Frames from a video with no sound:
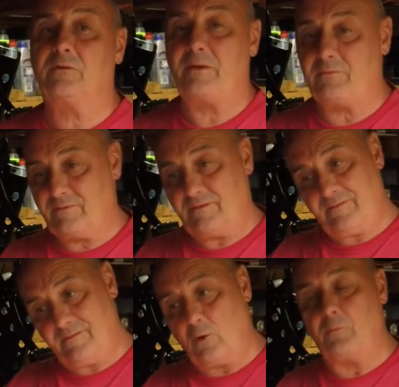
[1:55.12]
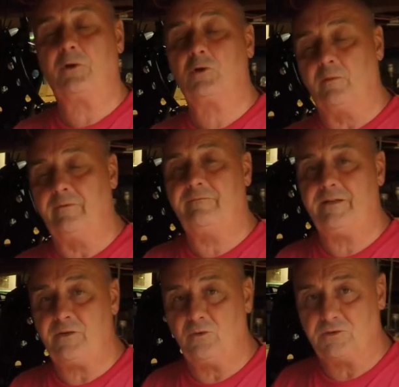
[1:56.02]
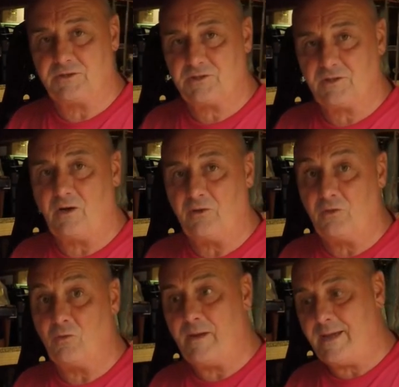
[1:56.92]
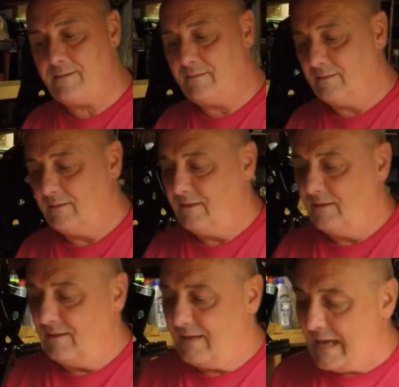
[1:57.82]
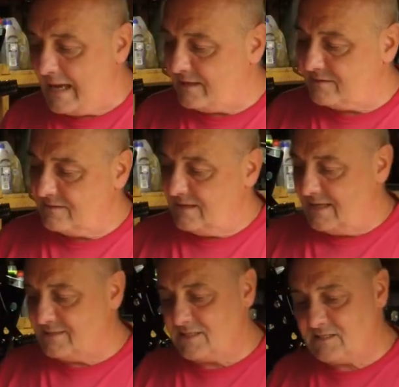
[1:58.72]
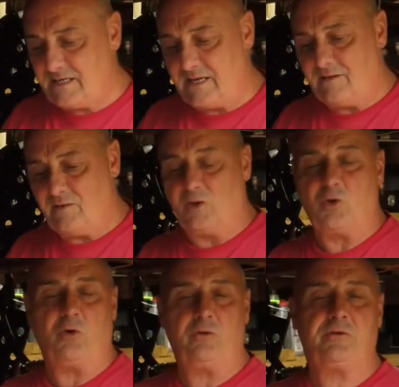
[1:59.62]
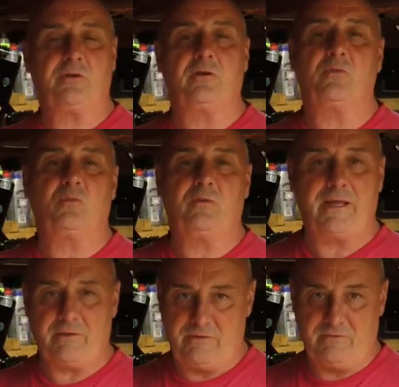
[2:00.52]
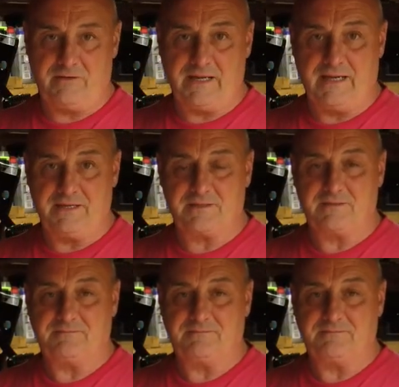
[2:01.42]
about up and coming videos that's on the way. And as I say, couldn't have done it without you guys.